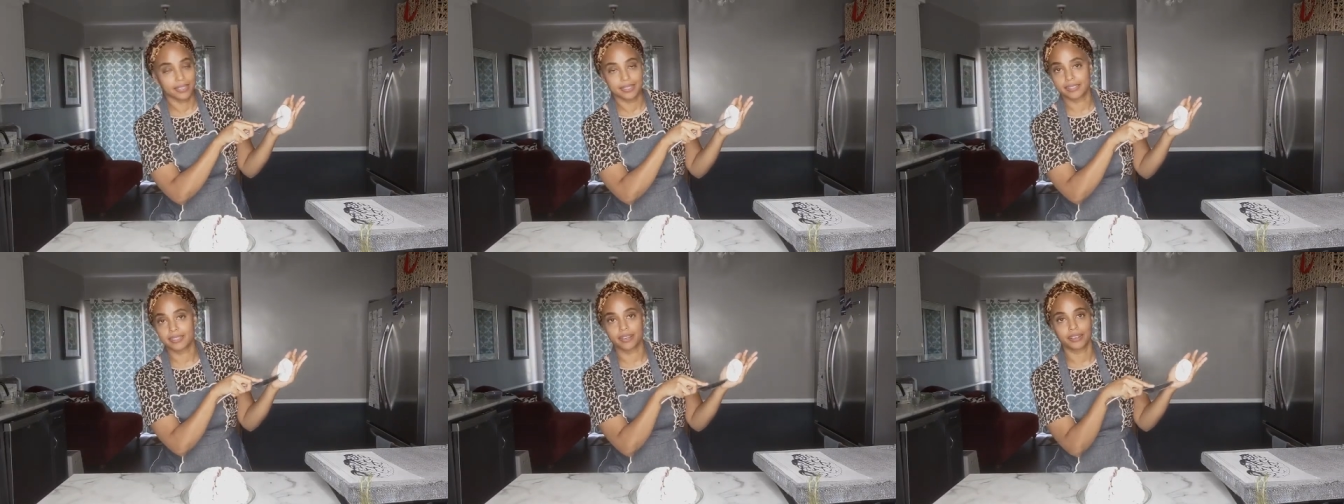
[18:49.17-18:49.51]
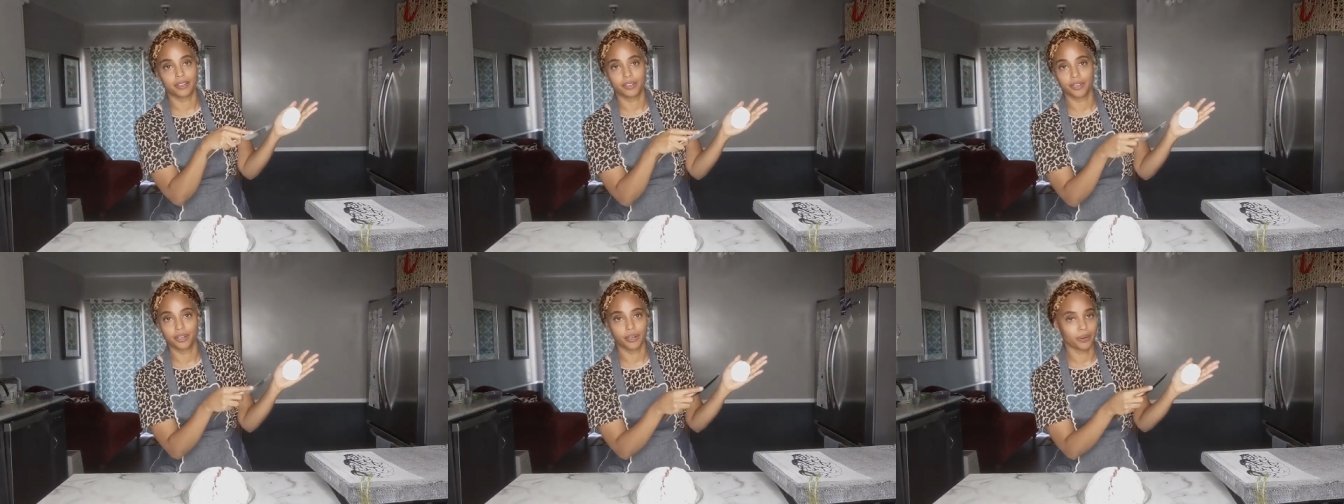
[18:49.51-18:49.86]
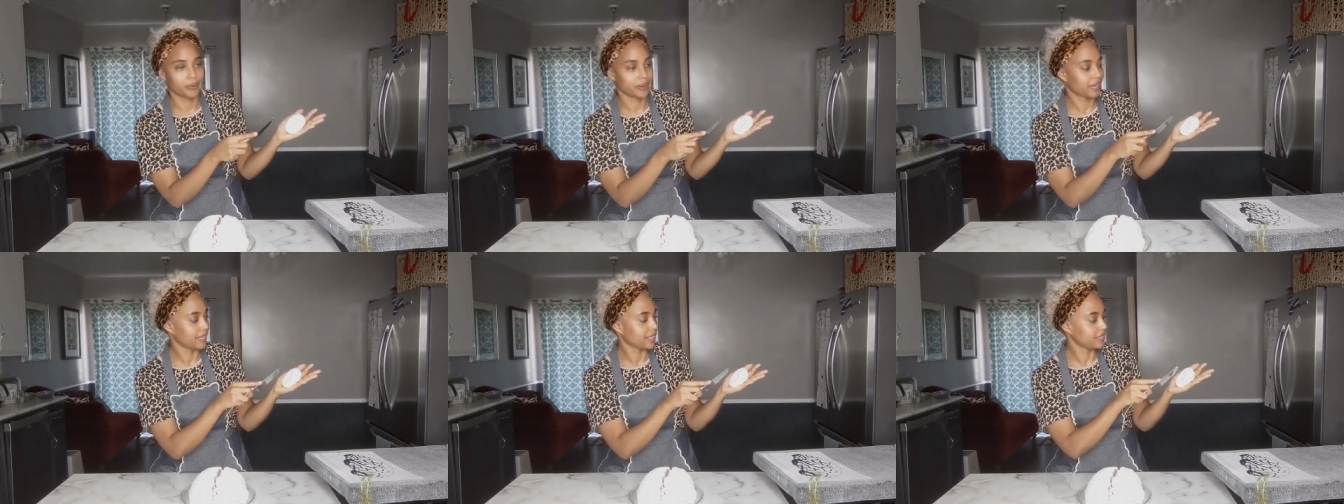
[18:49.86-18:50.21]
is gonna
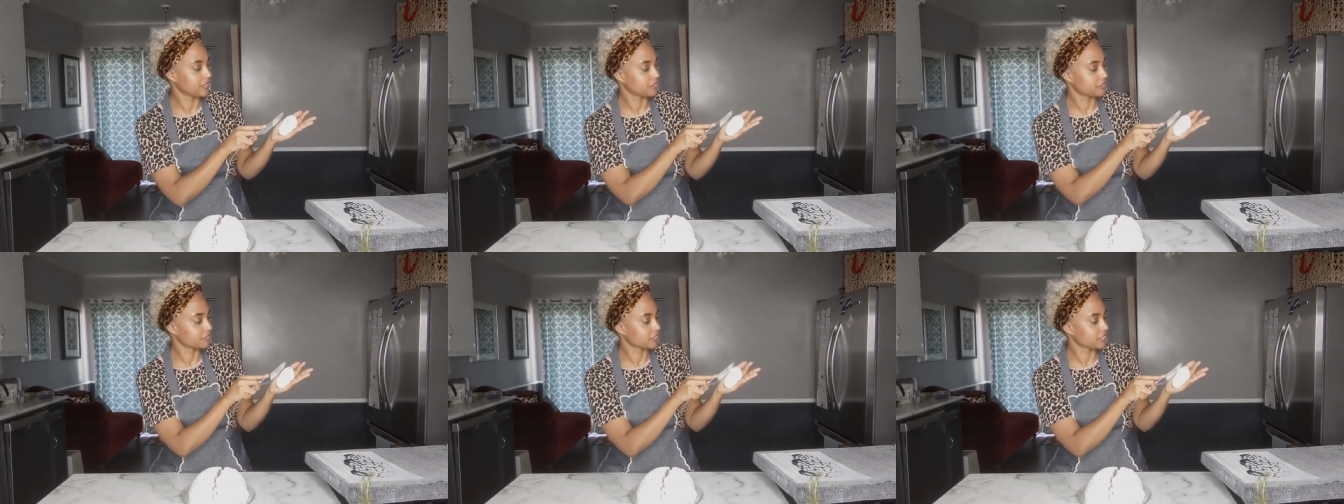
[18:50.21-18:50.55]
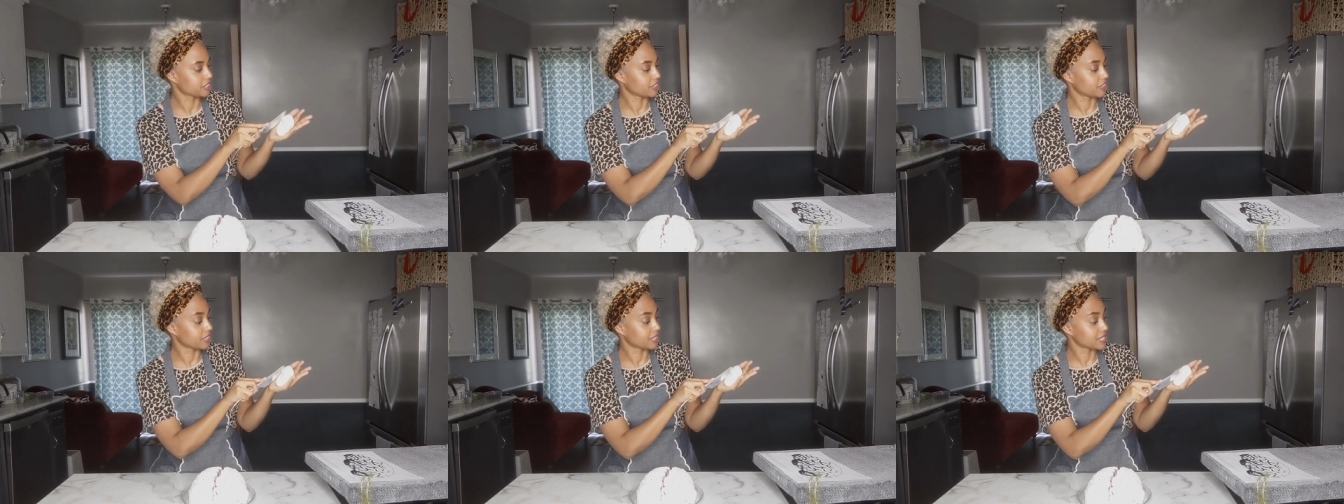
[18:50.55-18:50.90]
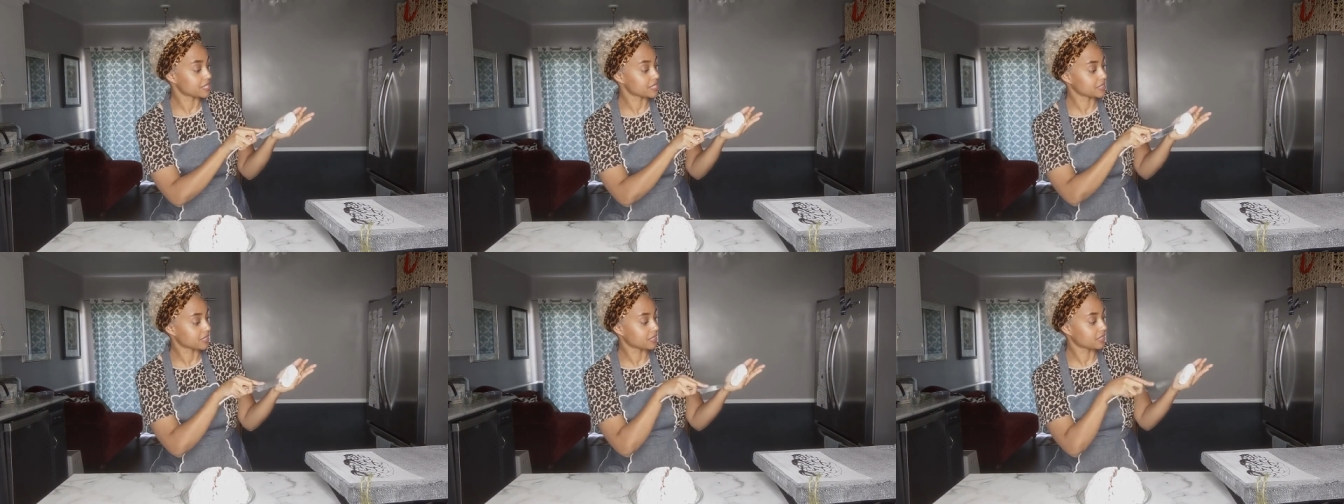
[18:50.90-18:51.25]
know any different,
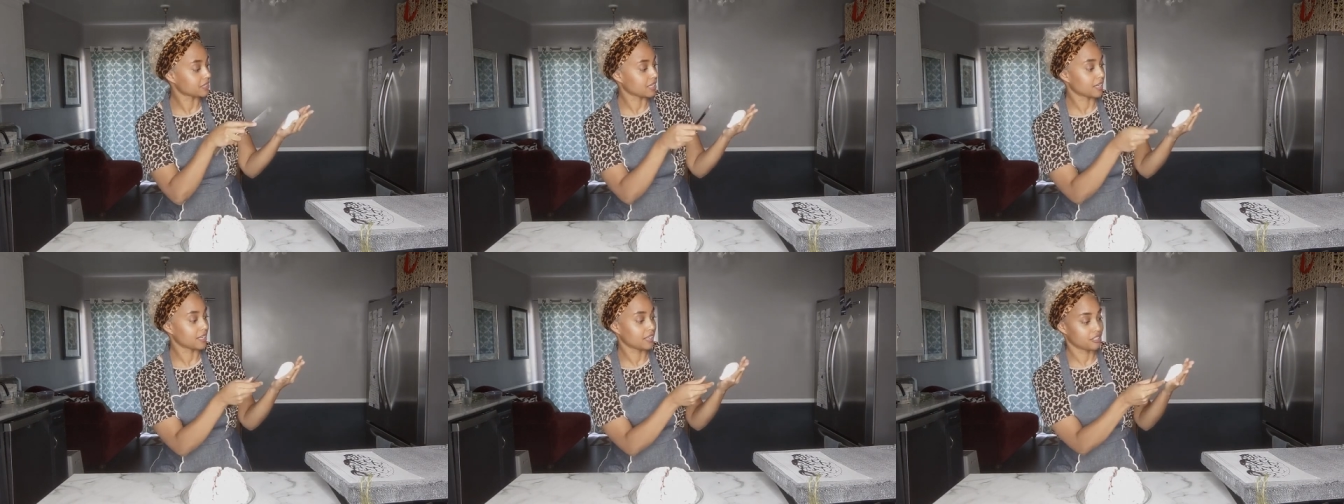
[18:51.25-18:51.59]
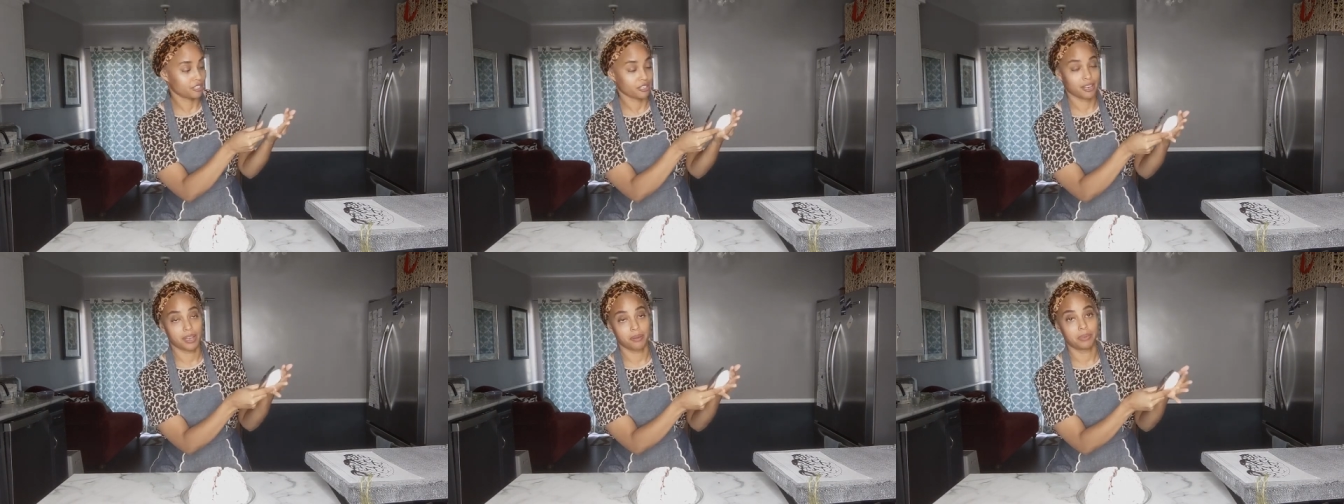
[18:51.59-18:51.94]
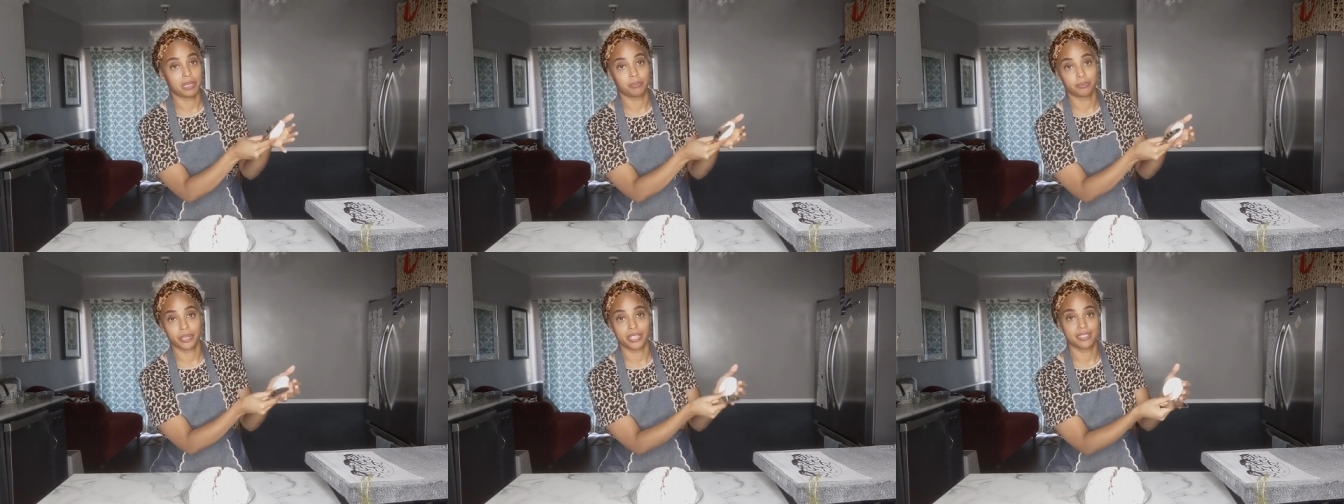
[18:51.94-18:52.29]
honestly? I don't know how
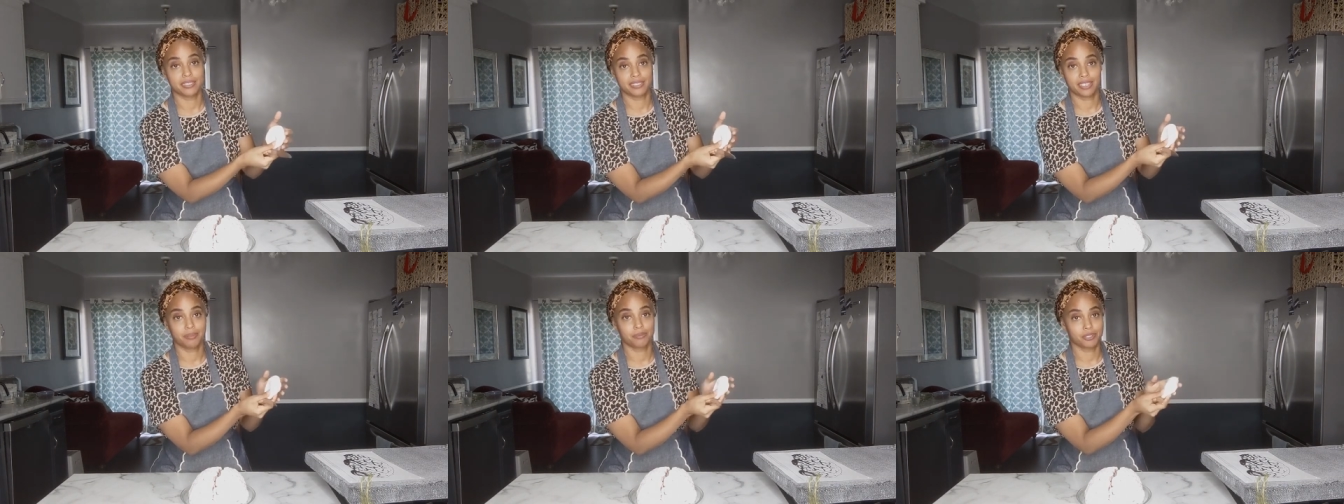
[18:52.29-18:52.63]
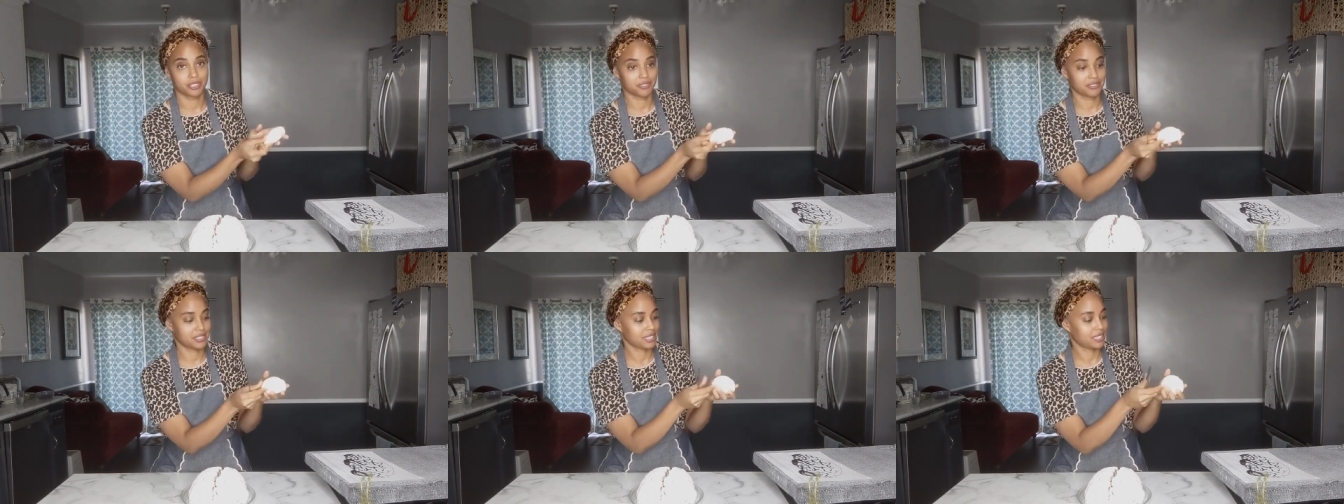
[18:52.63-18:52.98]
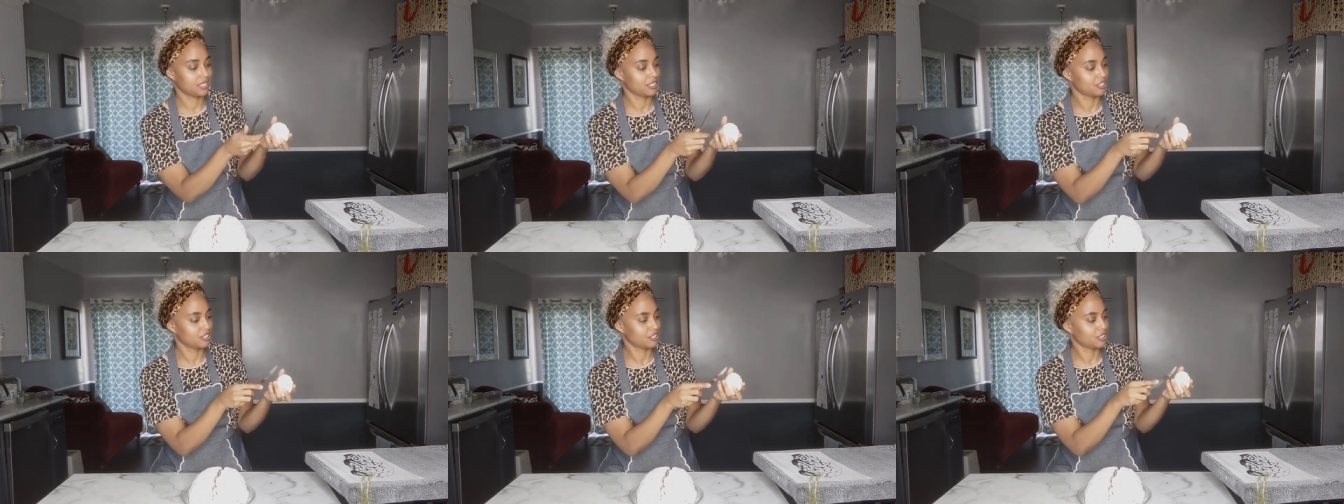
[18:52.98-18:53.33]
many brain stems you've
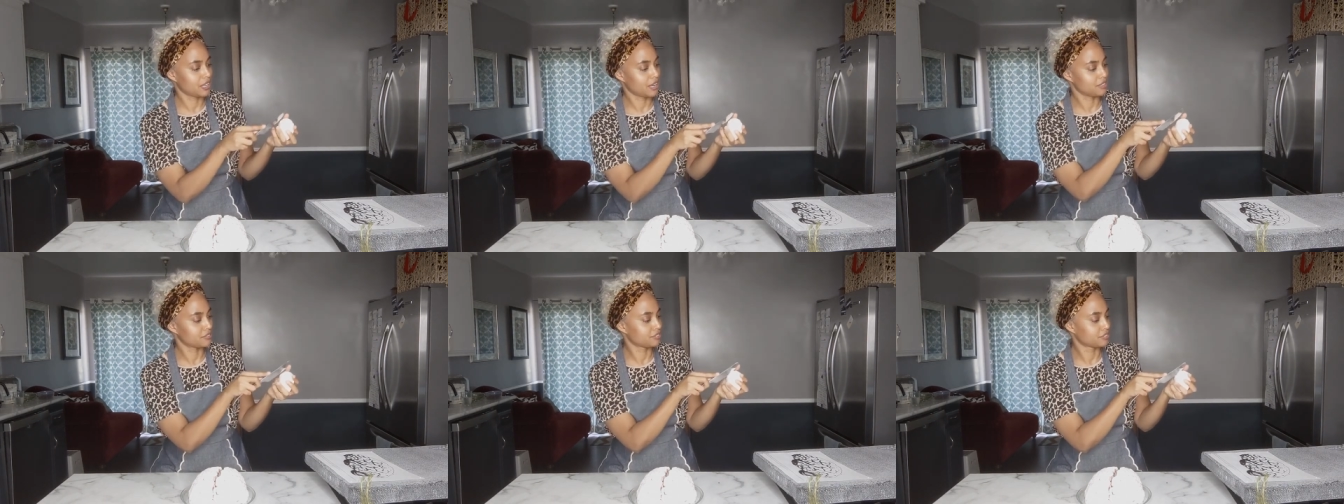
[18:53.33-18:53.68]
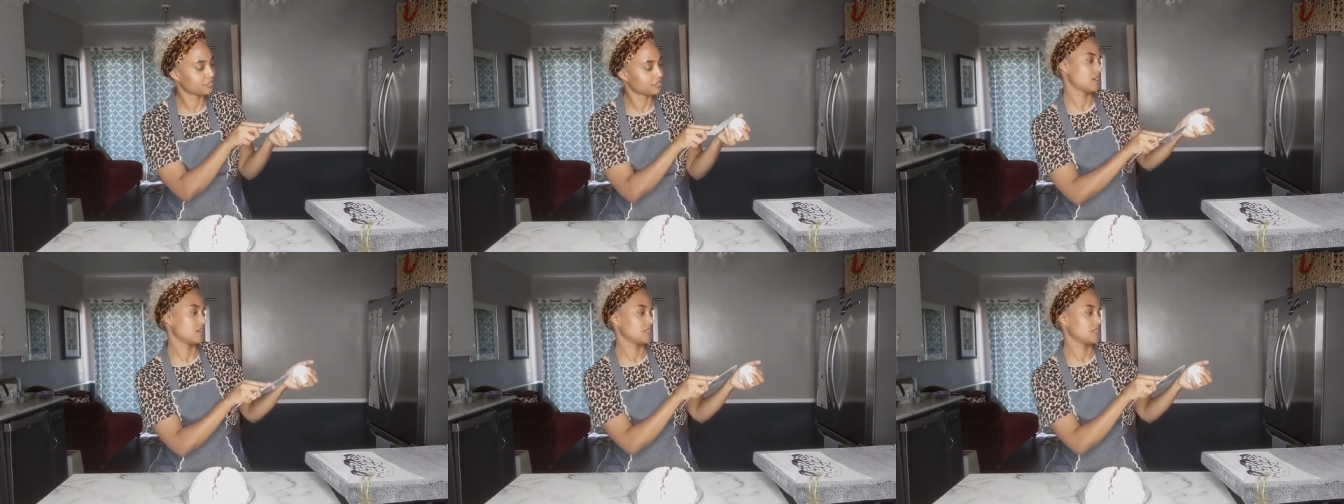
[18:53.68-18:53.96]
seen in your life.